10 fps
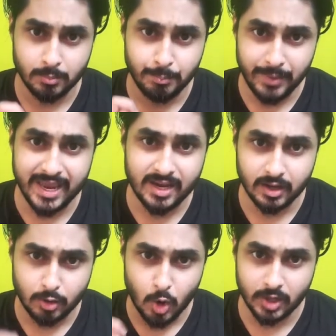
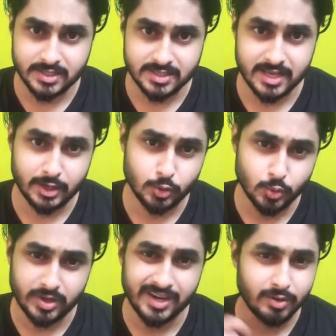main colleges that
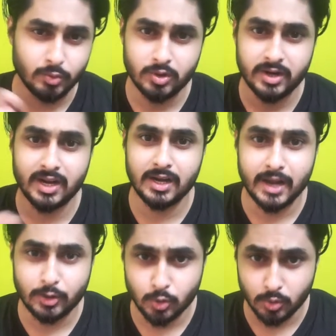you really would really
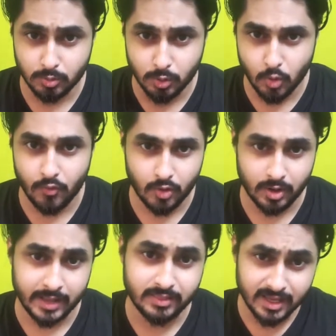like to go
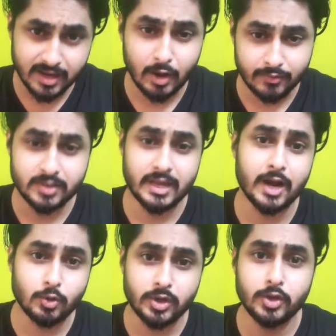for, and then after
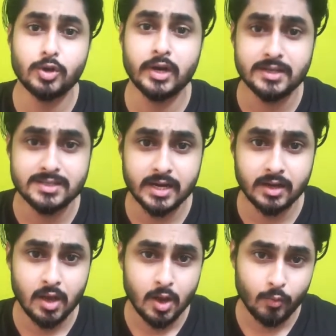that only you'll
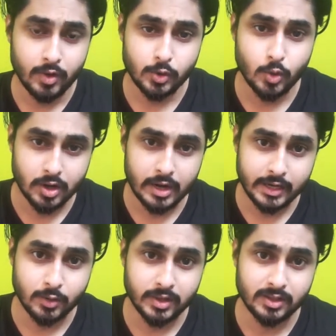understand where you are
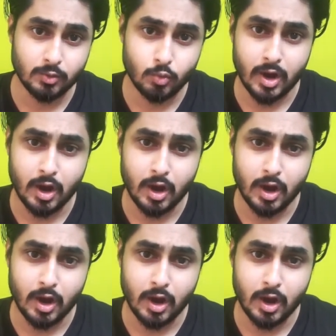right now, and then